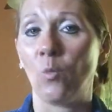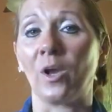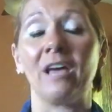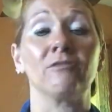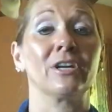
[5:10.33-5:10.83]

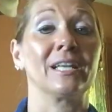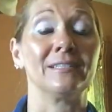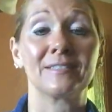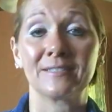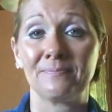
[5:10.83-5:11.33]
whatever it
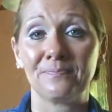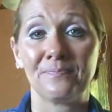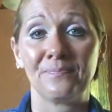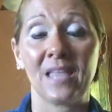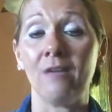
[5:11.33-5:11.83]
is.
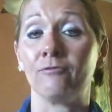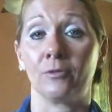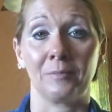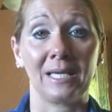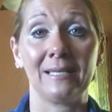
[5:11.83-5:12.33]
And
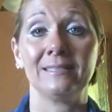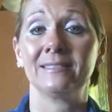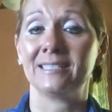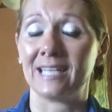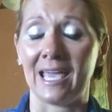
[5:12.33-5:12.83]
for me
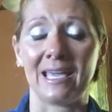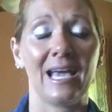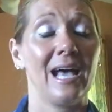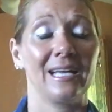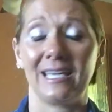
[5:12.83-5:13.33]

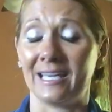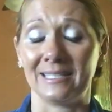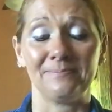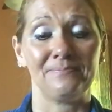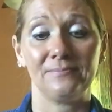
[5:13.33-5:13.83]
today,
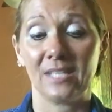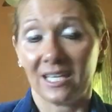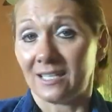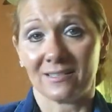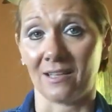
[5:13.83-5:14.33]
again,
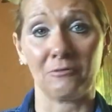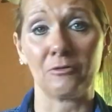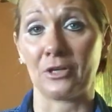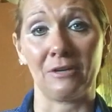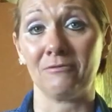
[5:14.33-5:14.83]
it is
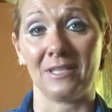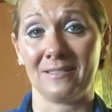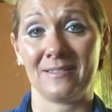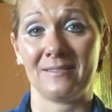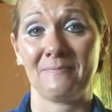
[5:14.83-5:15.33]

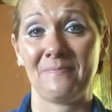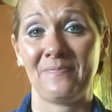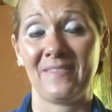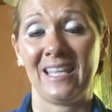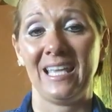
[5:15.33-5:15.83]
unforgiveness.
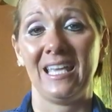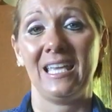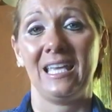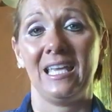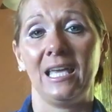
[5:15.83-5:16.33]

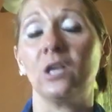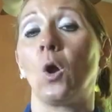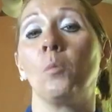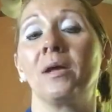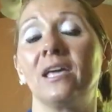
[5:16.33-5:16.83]

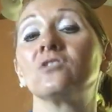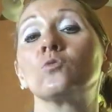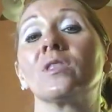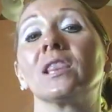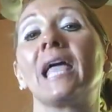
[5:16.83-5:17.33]
It all
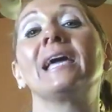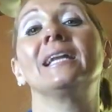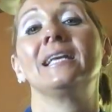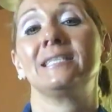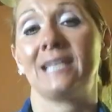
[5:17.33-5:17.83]
begins with
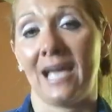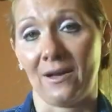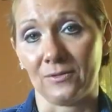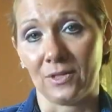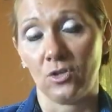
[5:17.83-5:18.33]
laying it
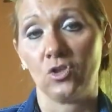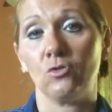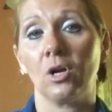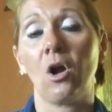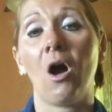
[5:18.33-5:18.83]
down
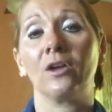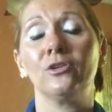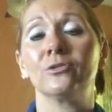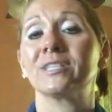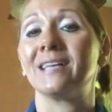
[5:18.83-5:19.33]
to a God
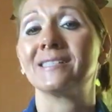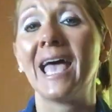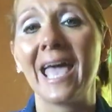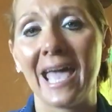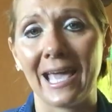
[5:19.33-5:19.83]
who says,
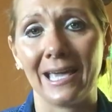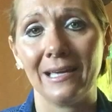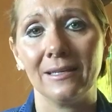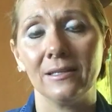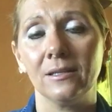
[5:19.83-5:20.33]
hey,